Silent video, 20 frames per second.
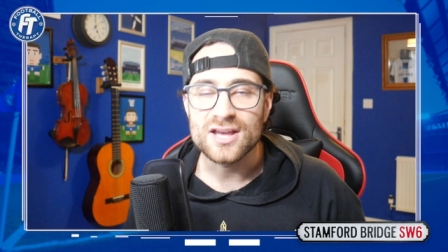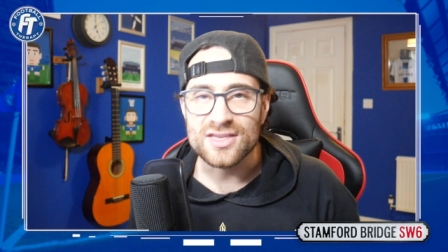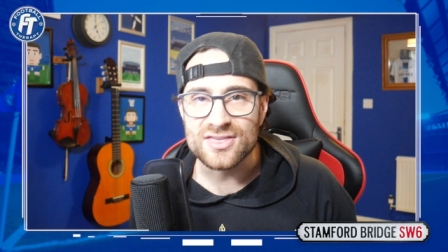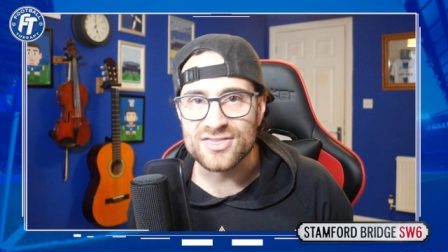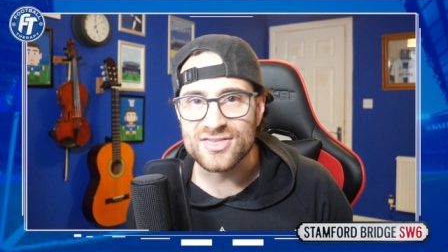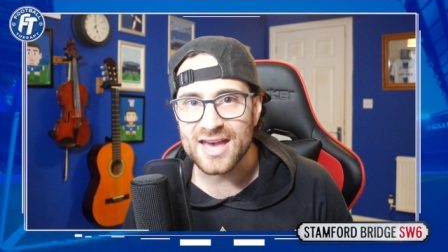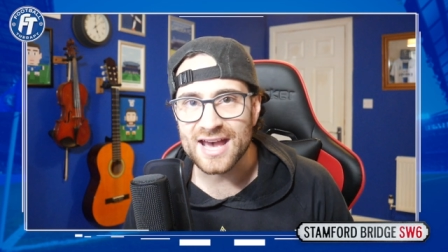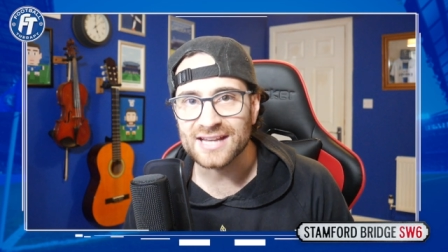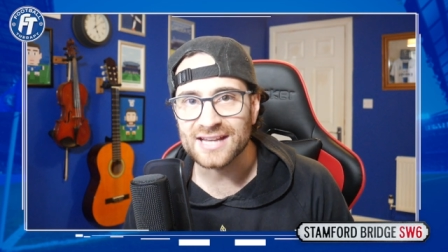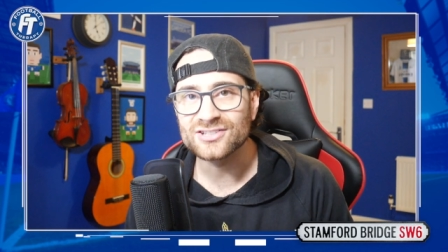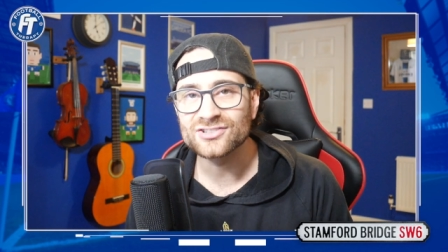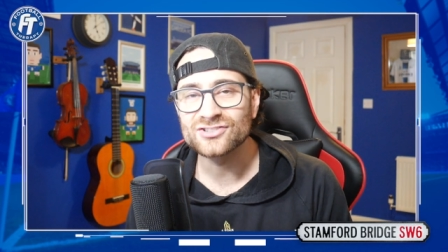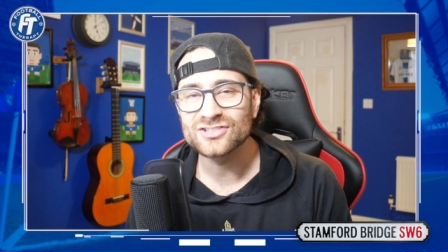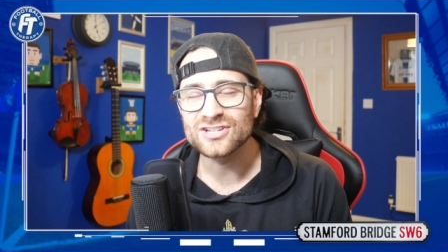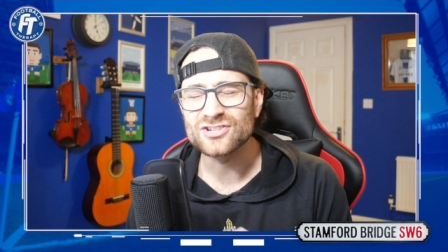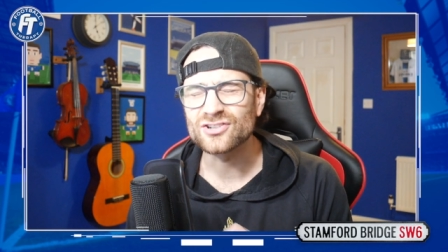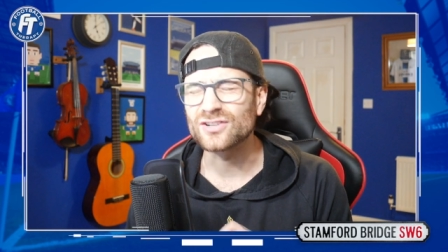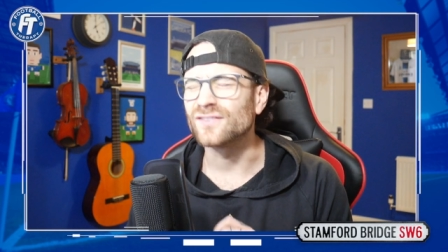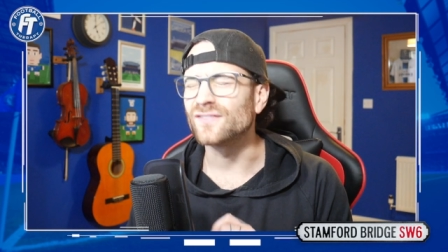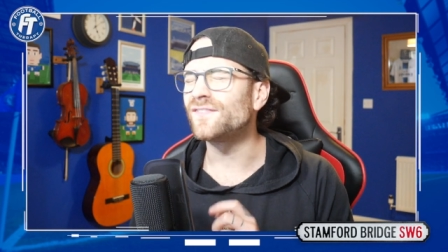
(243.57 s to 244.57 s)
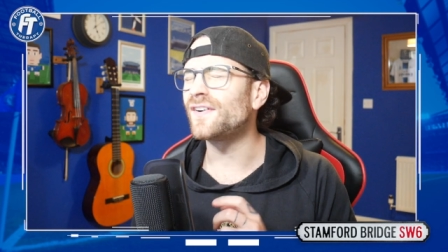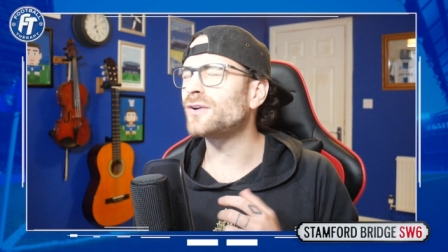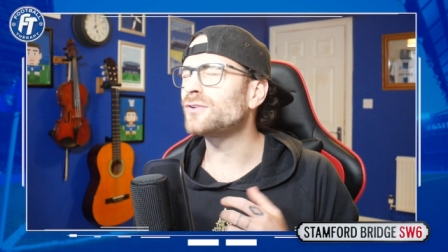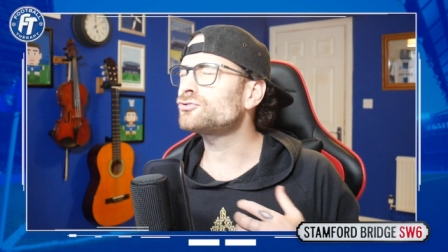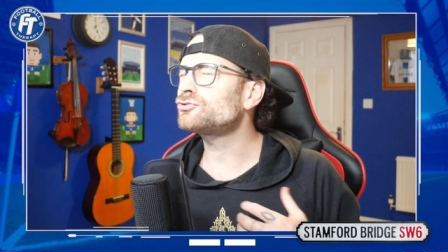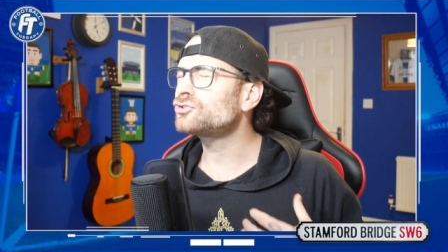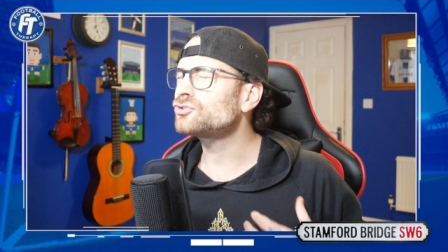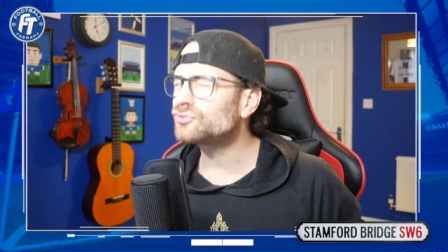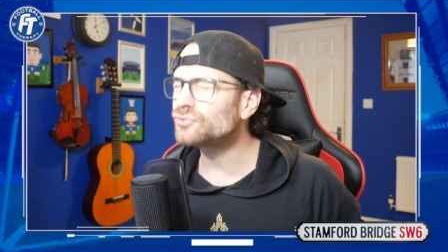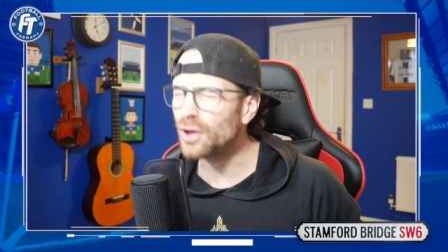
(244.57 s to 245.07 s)
their decision. Felt
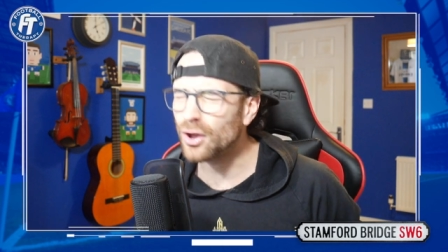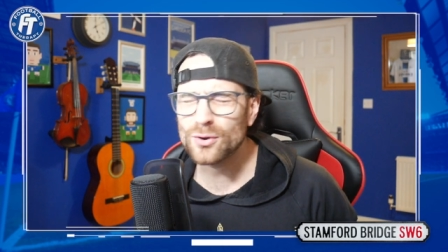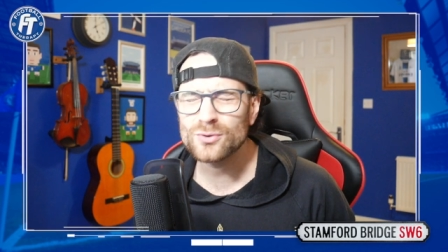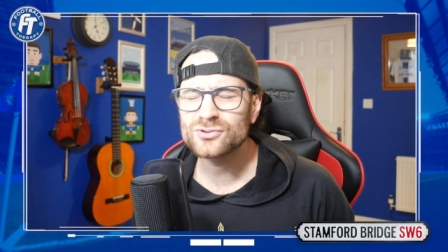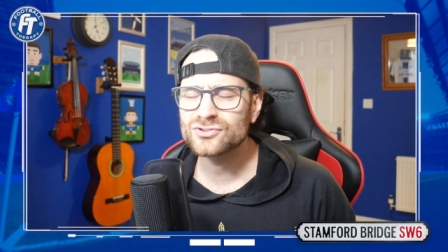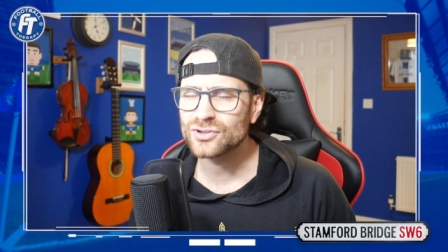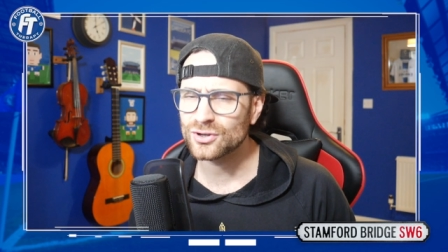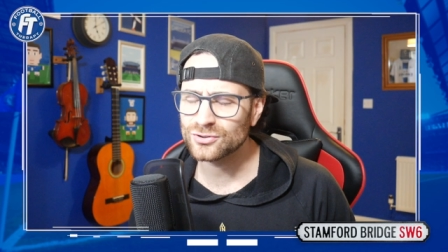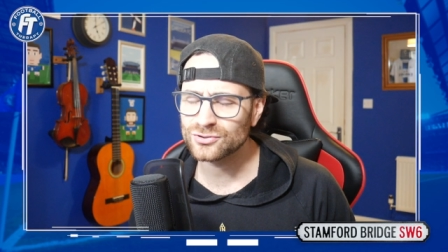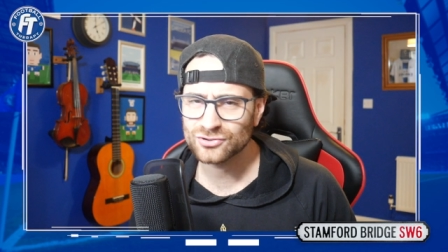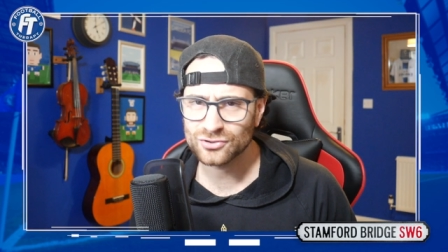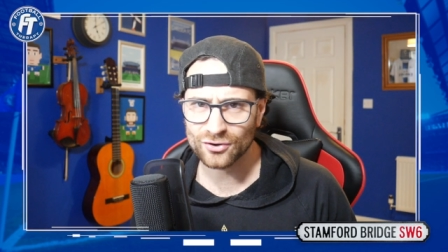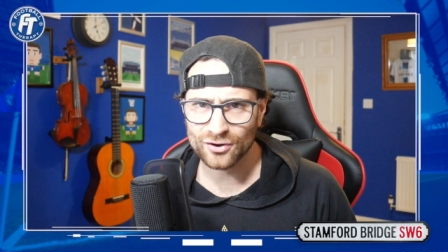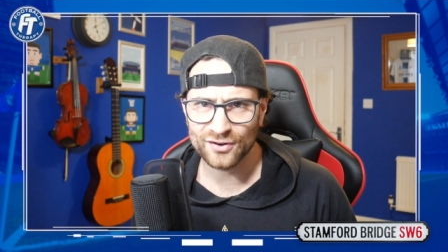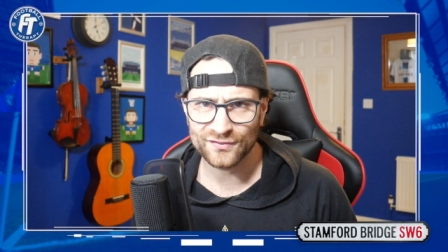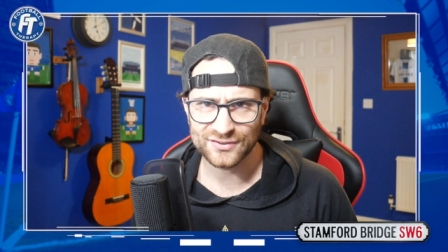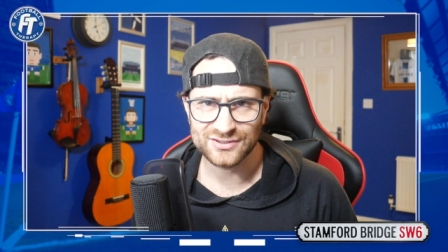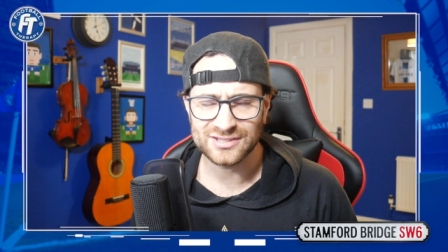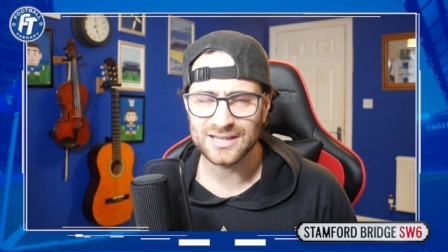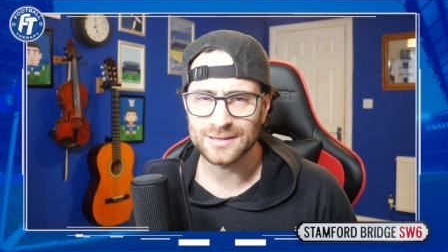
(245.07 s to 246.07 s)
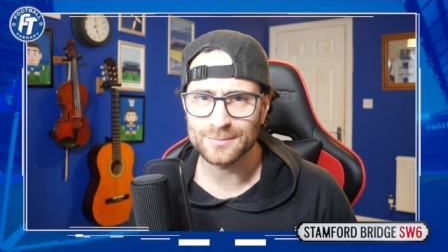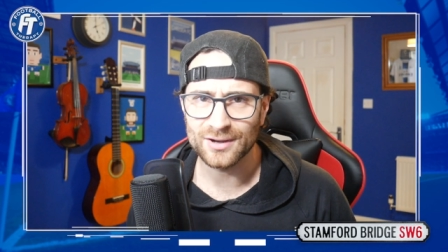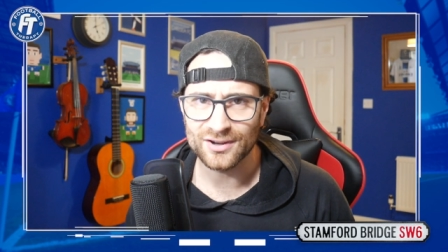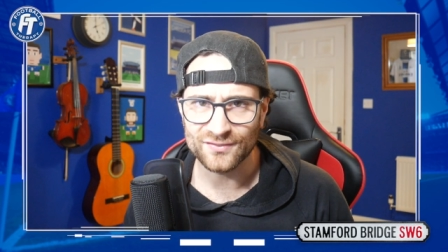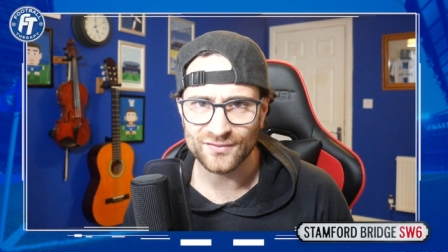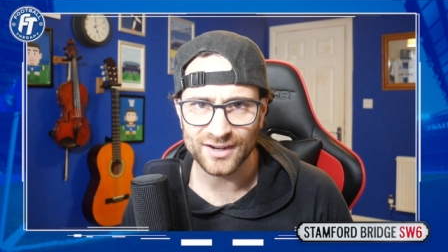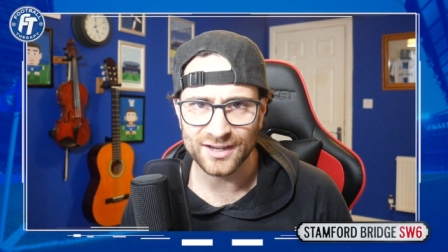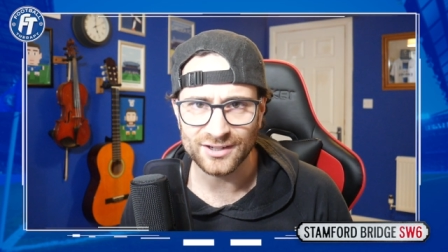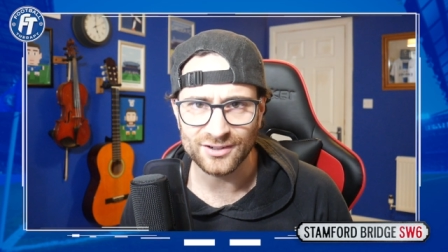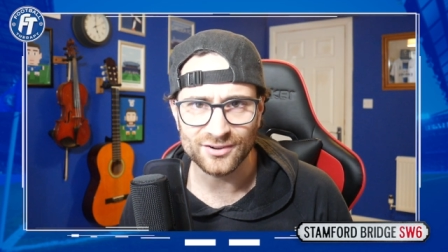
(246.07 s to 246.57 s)
so sorry for Timo
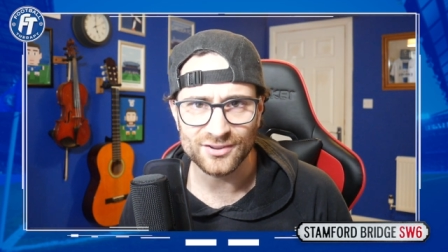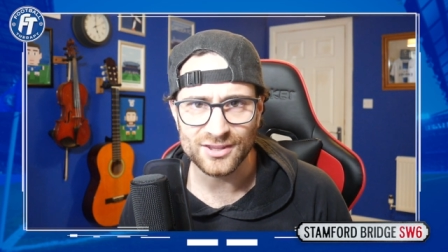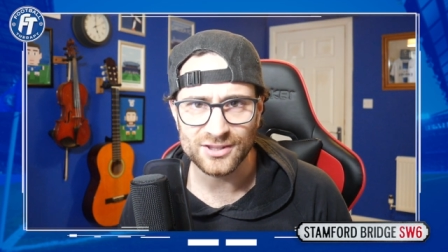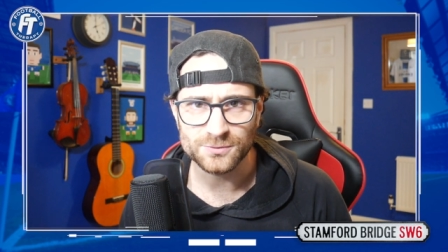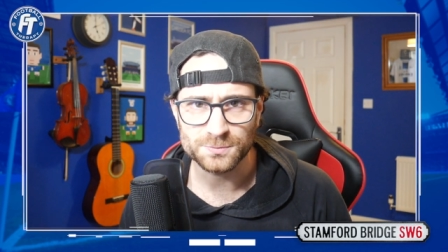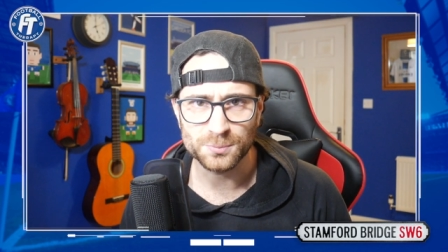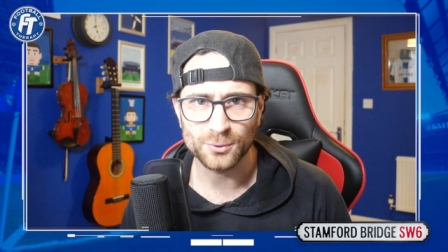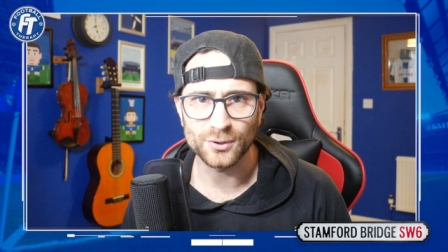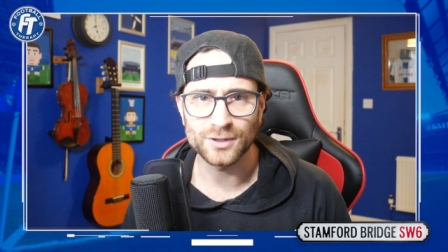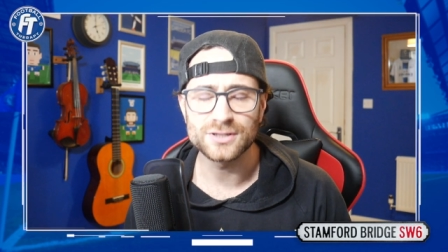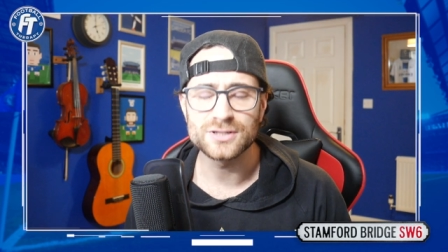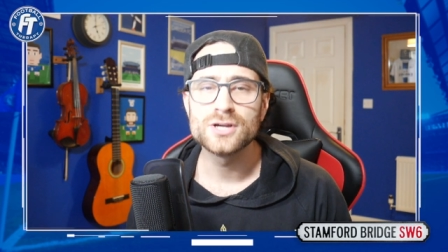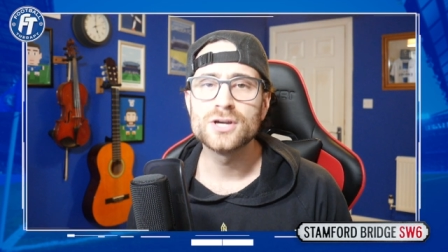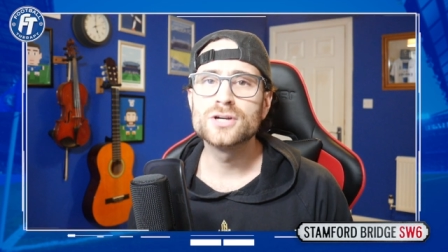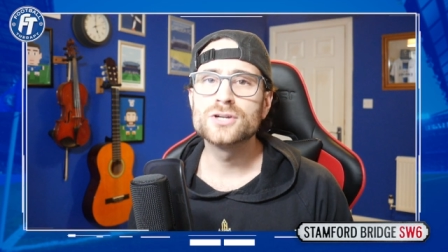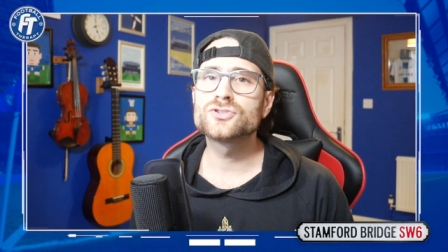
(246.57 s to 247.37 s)
Werner at this point.